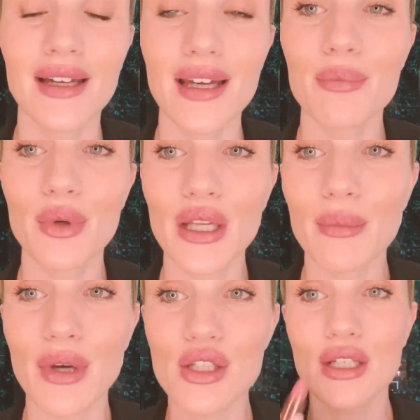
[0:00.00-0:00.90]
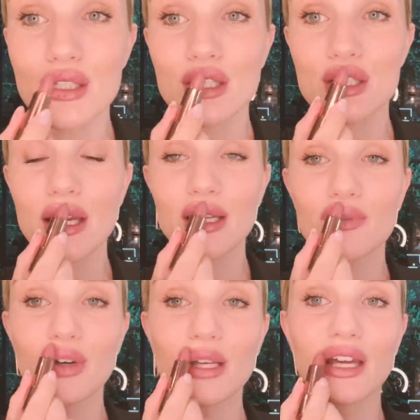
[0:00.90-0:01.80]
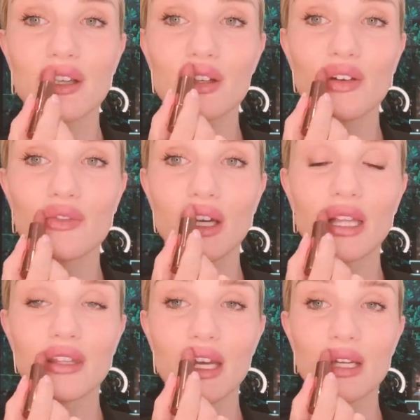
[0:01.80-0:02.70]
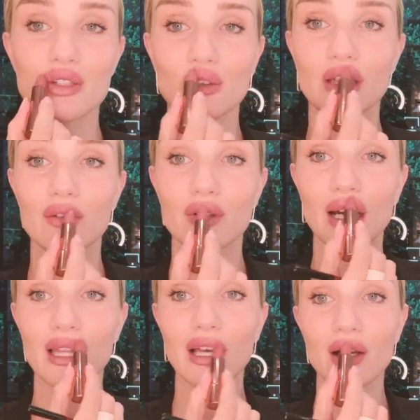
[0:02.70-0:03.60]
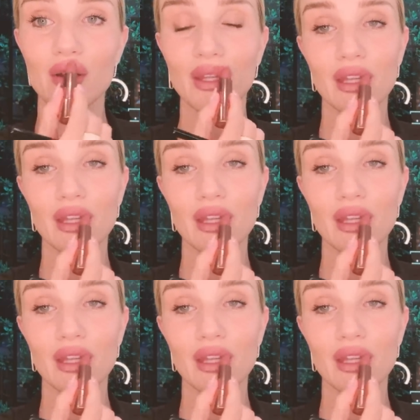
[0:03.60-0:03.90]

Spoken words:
it pretty much is the shade of my natural lip color.